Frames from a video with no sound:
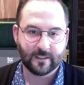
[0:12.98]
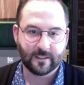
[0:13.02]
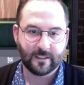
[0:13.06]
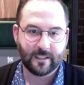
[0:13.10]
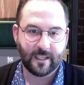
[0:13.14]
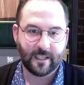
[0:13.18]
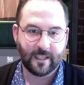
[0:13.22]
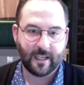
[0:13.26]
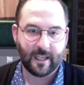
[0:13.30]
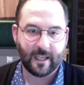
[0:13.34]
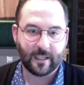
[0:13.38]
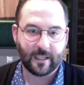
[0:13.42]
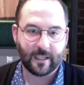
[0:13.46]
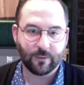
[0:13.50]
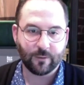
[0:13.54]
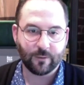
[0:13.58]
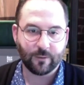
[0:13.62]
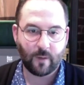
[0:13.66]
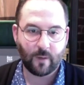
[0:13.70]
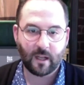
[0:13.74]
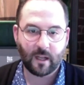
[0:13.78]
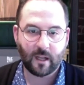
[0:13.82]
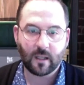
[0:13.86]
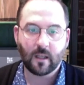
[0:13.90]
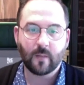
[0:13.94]
And Greyback
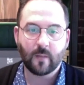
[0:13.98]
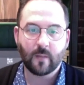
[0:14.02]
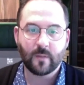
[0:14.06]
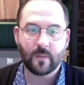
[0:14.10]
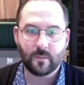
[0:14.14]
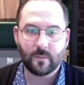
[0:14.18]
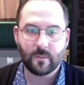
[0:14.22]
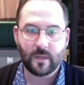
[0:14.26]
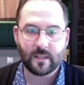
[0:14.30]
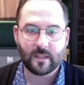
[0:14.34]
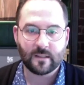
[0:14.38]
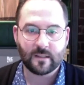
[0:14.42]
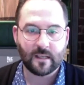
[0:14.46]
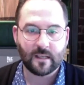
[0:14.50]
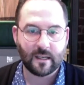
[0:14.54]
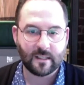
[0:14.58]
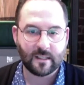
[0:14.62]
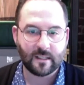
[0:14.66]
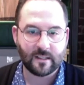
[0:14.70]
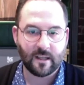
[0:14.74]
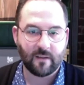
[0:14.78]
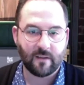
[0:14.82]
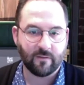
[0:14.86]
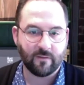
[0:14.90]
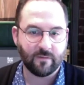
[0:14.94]
Club is based in
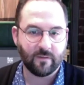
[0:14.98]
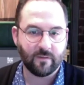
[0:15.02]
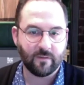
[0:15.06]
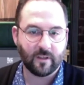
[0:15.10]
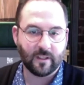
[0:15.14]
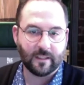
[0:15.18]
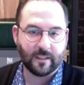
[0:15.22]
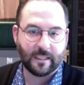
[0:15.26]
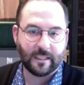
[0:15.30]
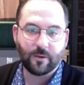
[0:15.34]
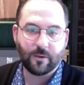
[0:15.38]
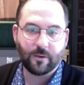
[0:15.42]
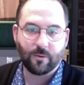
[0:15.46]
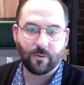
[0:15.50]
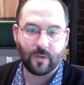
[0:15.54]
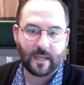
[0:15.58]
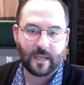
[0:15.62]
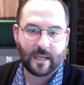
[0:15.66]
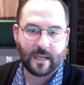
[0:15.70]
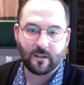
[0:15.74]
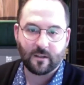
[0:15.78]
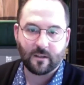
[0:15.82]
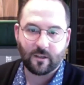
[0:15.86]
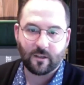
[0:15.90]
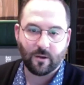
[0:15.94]
SF. They create and
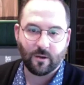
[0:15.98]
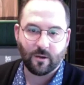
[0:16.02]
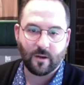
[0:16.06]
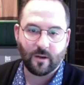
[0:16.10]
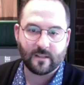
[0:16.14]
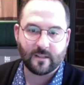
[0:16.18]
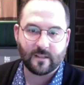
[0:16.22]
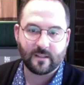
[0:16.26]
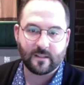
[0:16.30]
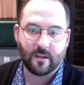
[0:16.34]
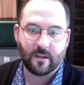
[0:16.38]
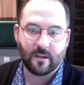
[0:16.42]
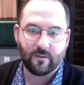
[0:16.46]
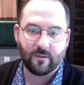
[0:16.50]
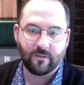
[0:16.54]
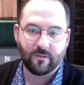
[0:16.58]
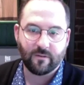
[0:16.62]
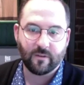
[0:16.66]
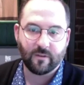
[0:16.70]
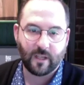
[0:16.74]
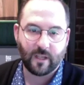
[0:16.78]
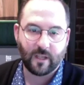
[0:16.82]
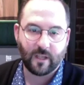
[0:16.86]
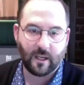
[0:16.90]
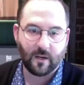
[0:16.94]
curate
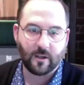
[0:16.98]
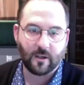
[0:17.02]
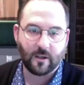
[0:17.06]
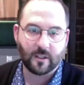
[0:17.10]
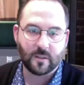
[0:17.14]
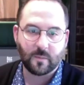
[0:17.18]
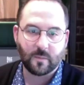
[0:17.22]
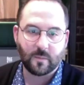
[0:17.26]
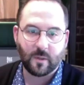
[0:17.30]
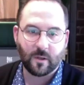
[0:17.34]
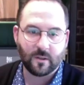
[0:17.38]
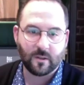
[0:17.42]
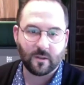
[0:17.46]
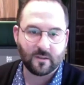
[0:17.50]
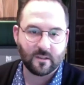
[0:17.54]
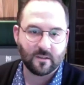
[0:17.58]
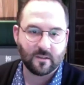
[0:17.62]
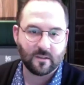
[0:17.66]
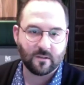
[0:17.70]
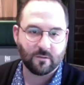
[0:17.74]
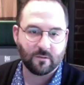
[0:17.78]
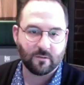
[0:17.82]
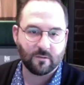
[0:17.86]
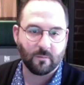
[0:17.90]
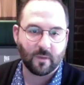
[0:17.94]
self-care experiences through
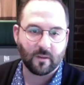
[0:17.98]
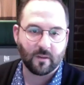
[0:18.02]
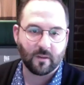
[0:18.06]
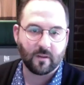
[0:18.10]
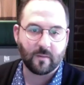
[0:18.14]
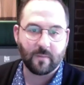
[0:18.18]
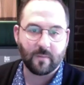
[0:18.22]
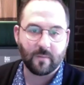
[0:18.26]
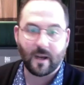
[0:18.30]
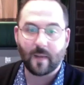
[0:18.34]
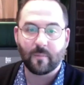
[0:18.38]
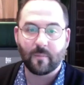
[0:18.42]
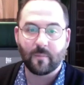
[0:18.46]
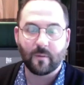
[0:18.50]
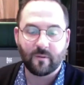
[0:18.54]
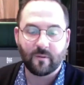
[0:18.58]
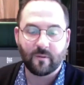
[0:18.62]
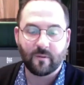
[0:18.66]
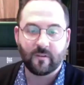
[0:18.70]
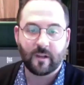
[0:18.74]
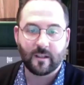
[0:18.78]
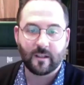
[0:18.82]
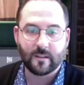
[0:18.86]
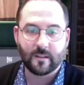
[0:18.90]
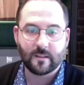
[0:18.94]
monthly pop-up
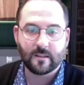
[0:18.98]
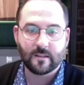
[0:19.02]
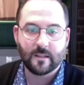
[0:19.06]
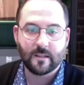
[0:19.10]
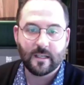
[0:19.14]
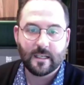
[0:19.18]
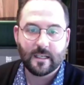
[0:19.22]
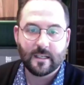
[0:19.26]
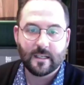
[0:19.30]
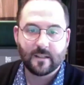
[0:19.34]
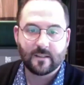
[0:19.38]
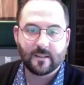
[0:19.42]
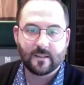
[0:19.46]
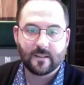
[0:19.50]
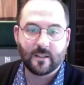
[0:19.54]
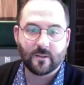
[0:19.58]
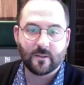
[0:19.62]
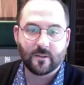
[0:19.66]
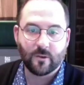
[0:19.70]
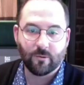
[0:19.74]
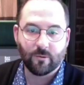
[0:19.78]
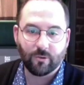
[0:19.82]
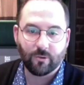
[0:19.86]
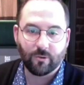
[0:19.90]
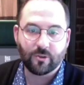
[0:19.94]
events, seasonal
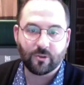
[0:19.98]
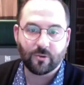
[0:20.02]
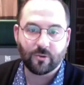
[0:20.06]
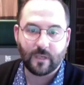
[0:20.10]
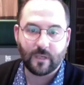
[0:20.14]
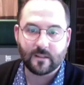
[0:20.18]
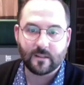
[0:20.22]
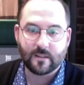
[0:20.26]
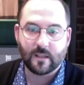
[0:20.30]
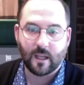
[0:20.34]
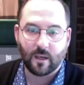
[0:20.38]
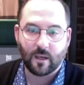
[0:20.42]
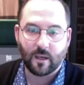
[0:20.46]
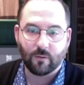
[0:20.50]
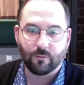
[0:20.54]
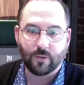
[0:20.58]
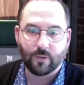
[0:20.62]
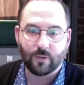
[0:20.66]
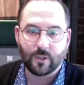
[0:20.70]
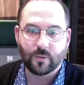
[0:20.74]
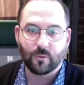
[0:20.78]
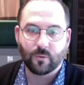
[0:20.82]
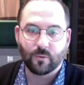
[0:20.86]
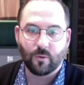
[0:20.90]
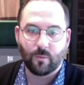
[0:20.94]
retreats, and
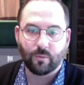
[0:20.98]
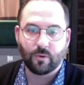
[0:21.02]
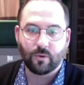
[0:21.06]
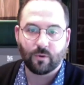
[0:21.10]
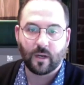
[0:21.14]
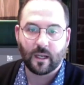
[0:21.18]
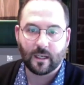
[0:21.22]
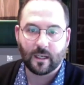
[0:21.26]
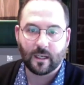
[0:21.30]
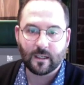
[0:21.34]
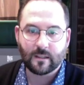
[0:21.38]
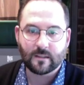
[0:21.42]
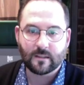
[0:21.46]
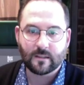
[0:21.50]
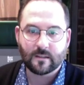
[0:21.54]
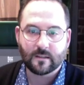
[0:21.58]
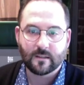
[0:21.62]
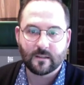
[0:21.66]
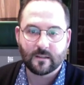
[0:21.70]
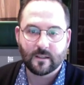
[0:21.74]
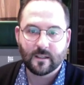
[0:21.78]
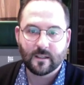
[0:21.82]
ritual products.